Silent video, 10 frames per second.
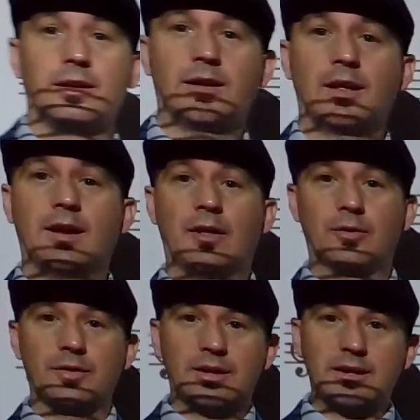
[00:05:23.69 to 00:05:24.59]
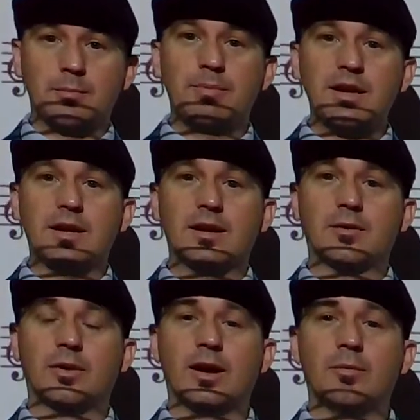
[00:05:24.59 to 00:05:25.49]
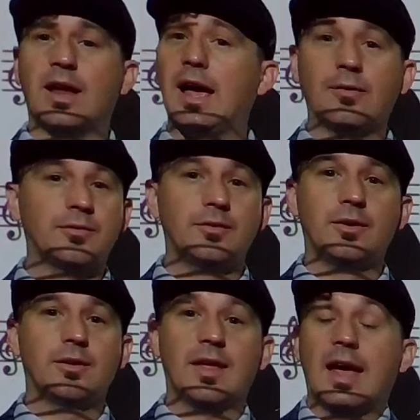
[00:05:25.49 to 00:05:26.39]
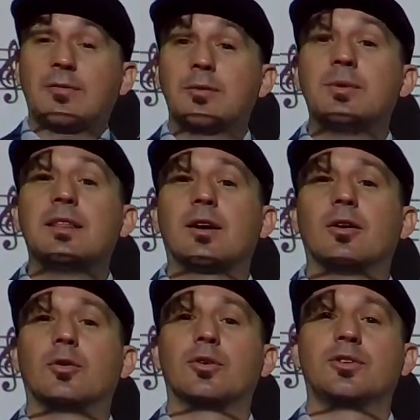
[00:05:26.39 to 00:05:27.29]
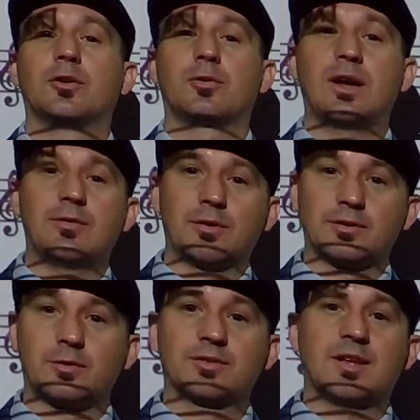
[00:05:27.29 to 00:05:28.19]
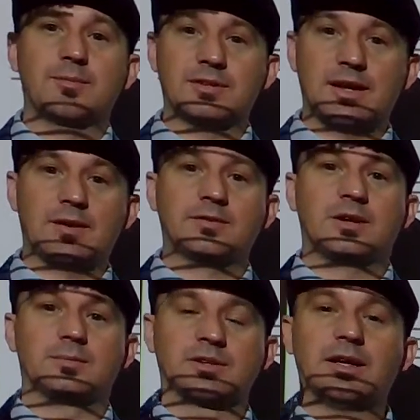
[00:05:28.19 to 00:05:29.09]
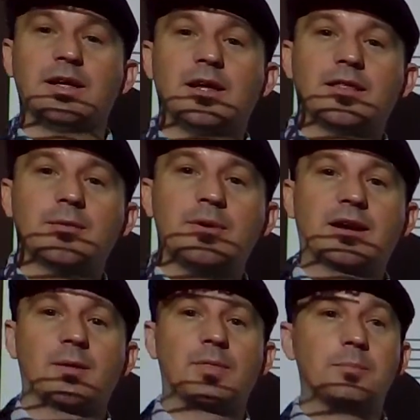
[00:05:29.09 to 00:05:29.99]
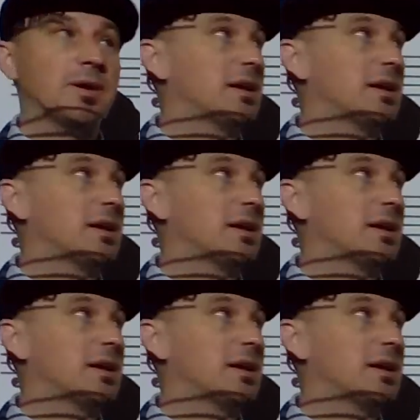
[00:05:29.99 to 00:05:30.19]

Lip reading: And now they're in the key of B, right? They have to be there in order to create those whole steps and half steps that make up the B